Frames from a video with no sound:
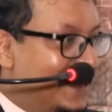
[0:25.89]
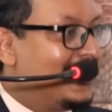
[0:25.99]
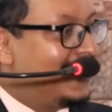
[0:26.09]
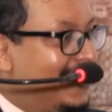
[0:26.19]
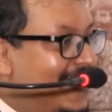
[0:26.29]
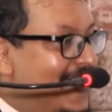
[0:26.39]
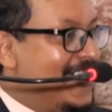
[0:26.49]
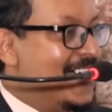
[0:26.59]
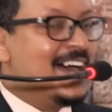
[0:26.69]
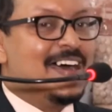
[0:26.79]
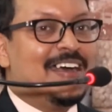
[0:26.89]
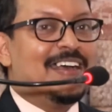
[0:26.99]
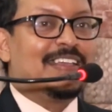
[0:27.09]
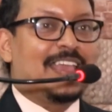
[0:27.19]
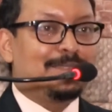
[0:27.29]

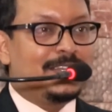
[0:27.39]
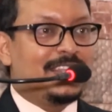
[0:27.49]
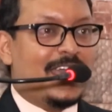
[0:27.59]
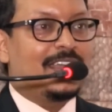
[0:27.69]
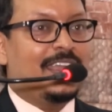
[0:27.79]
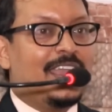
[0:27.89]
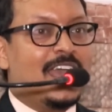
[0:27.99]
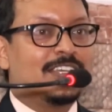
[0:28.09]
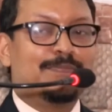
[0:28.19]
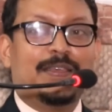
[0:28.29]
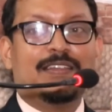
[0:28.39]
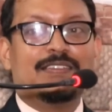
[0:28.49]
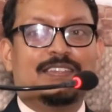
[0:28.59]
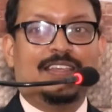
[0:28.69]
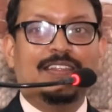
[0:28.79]
himself. Captain Tyagi has been
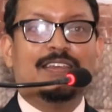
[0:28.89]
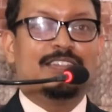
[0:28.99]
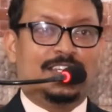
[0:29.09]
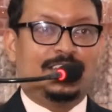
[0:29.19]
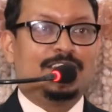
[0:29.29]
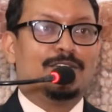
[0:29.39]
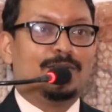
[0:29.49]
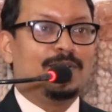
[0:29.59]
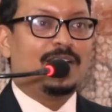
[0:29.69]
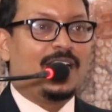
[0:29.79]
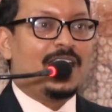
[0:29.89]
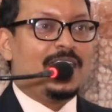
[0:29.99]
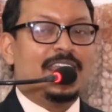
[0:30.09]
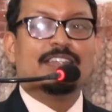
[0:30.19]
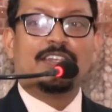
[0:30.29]
a senior
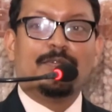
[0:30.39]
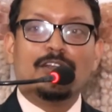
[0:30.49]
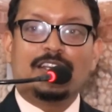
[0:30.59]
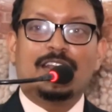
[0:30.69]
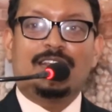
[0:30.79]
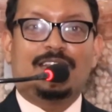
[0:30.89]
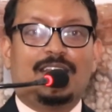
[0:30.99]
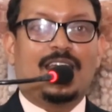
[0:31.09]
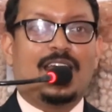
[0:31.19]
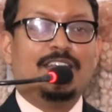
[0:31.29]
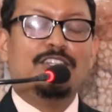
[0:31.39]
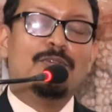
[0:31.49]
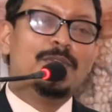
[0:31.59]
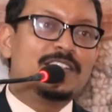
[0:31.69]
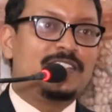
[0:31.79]
GTO. He has devoted
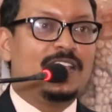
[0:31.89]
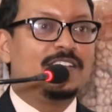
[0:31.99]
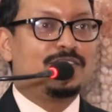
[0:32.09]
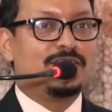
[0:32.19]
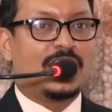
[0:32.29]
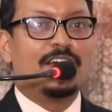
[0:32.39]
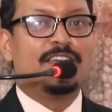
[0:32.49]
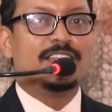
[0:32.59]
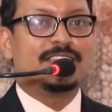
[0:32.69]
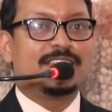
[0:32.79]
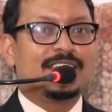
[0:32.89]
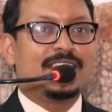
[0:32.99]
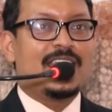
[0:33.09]
numerous years to service.